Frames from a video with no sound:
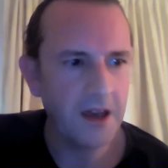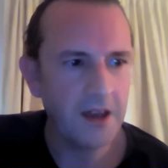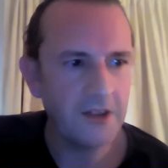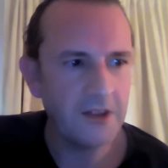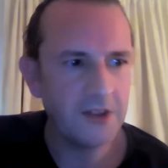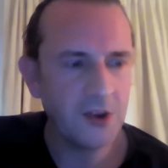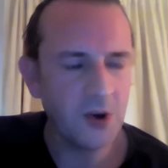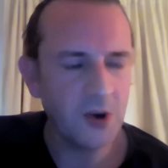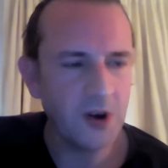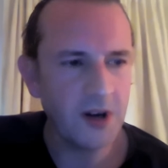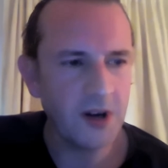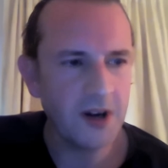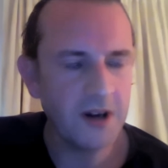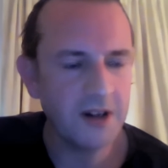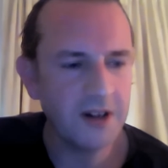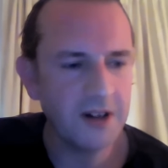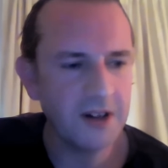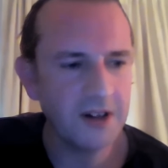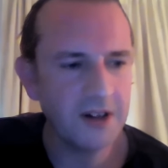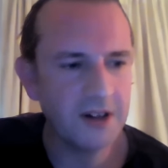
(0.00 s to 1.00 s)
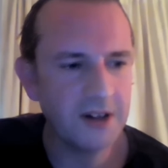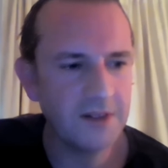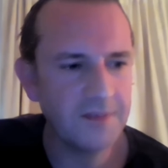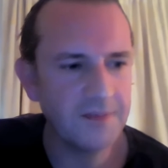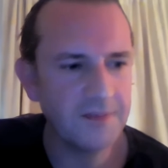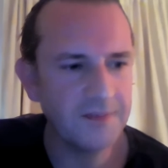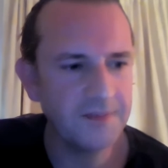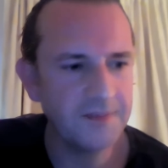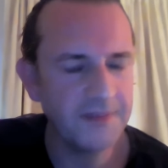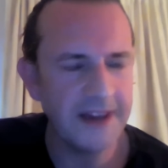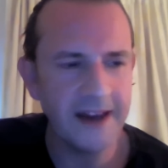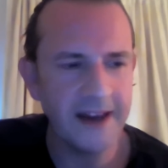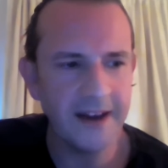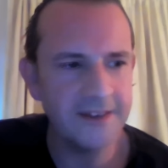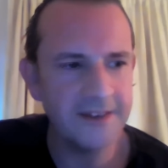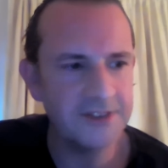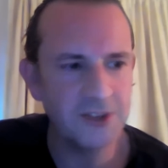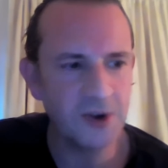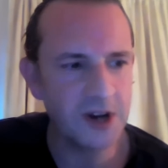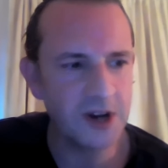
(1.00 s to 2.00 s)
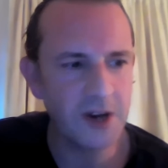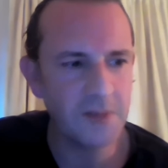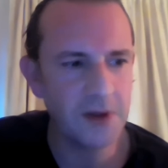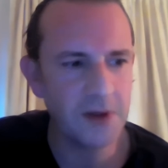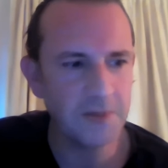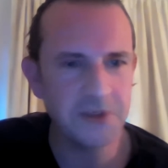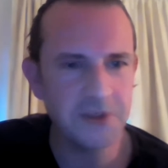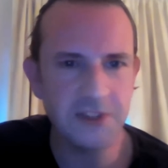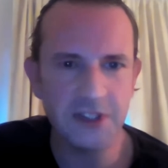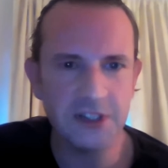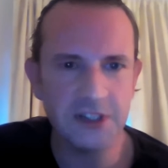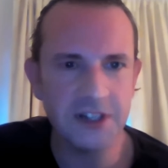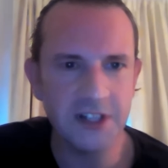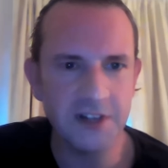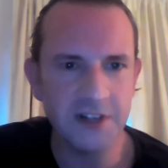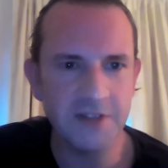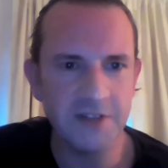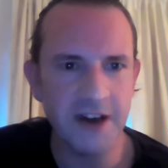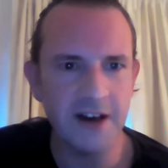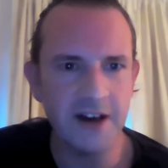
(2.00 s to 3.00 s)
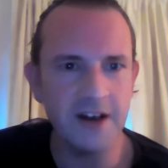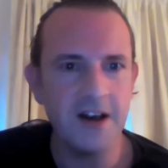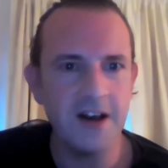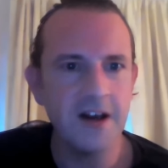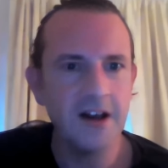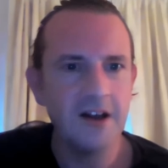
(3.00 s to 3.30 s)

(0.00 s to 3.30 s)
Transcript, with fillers: so uh, yeah so I'm, I'm still kind of there.